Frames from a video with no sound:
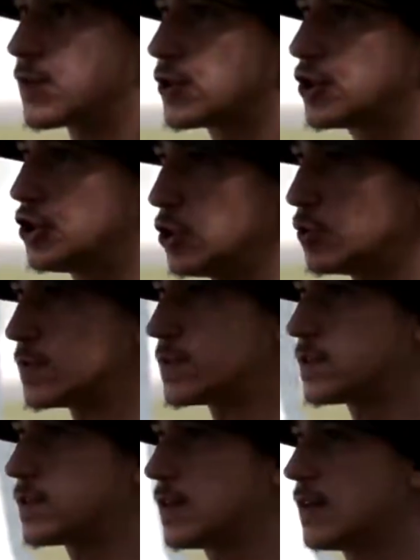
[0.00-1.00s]
for
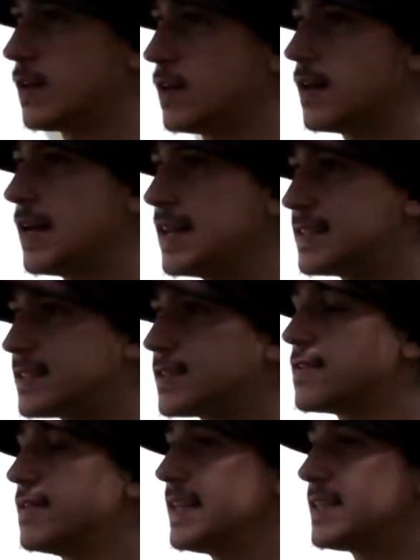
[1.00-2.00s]
shoots. It's
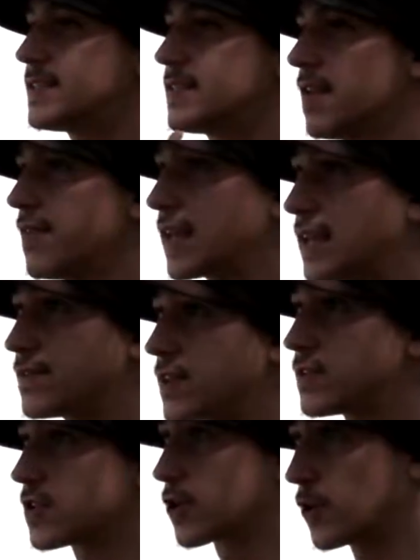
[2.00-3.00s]
this that gives
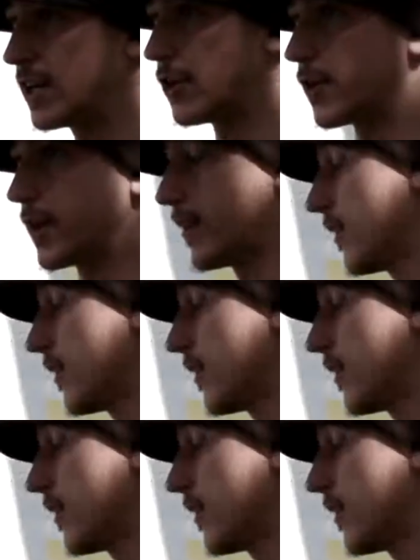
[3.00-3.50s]
us the greenery.